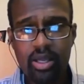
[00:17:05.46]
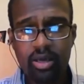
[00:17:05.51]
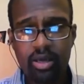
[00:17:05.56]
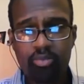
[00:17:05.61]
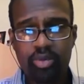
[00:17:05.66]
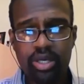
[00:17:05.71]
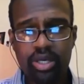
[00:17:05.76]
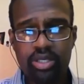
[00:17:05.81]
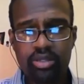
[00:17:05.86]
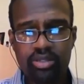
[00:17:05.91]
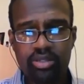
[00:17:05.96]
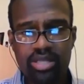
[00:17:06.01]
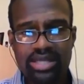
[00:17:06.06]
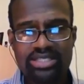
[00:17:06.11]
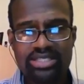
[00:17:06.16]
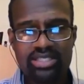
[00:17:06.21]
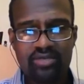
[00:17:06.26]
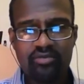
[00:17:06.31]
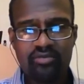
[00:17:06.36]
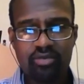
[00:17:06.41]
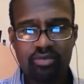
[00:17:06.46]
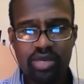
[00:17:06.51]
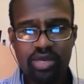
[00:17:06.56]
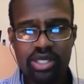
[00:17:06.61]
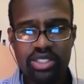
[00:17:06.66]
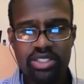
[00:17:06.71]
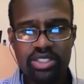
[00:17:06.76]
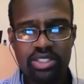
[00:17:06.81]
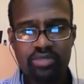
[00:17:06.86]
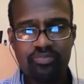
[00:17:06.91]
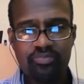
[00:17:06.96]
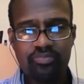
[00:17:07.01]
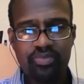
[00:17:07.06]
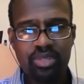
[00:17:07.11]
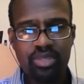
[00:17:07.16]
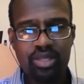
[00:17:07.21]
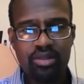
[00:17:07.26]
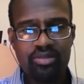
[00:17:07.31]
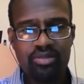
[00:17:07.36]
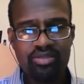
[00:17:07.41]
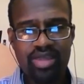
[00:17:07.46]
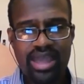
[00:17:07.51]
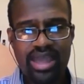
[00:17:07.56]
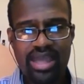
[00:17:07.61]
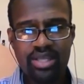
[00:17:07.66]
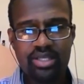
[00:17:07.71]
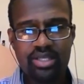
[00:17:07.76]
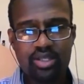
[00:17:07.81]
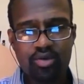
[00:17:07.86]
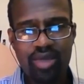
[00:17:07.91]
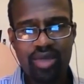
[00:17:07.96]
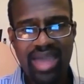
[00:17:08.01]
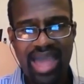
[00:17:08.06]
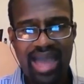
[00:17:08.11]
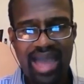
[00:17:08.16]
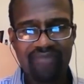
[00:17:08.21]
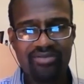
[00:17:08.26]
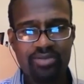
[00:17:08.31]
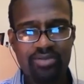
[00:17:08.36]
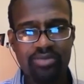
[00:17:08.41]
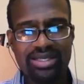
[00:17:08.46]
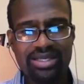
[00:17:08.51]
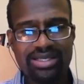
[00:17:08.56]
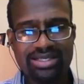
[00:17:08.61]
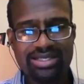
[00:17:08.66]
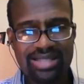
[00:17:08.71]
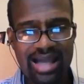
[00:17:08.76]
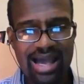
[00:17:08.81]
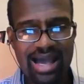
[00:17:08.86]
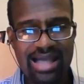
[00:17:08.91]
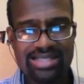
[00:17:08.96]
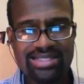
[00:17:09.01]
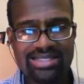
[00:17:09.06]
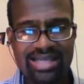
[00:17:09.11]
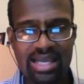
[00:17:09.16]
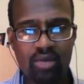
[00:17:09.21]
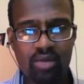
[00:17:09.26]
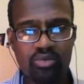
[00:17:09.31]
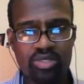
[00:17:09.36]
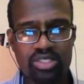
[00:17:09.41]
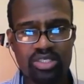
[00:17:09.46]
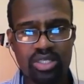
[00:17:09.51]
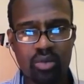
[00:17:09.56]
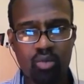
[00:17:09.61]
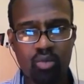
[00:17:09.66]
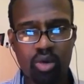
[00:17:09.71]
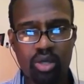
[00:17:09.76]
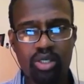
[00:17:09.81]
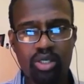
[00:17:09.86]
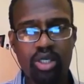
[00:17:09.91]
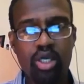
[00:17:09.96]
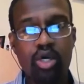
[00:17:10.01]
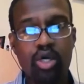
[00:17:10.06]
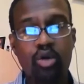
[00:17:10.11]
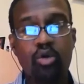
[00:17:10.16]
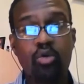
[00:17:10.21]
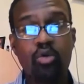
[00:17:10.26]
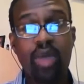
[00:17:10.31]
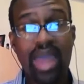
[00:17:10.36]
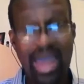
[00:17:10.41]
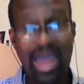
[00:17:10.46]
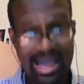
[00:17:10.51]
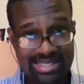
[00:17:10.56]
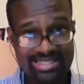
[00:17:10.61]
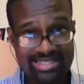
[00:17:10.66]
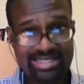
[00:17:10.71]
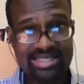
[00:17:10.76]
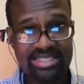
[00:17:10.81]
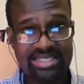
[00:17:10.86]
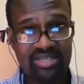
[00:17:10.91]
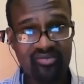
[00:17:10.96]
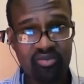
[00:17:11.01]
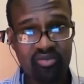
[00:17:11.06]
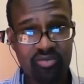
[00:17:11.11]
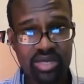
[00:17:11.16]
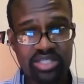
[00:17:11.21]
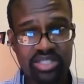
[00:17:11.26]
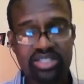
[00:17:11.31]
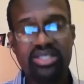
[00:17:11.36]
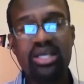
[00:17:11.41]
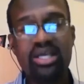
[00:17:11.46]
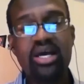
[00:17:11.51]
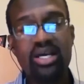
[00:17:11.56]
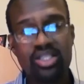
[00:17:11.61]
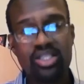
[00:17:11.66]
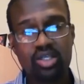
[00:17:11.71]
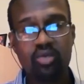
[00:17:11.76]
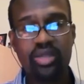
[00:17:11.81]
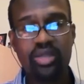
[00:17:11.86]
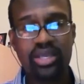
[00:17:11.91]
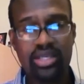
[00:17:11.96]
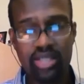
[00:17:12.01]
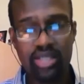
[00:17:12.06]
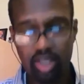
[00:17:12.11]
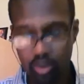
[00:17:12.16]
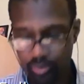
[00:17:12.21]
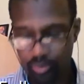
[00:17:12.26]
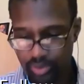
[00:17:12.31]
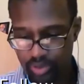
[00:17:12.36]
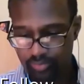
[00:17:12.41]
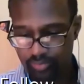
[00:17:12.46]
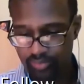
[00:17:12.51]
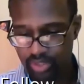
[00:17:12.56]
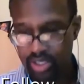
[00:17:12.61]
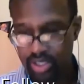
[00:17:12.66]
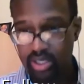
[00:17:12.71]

But that's information that you have to be in contact with someone who has this information so they can help you.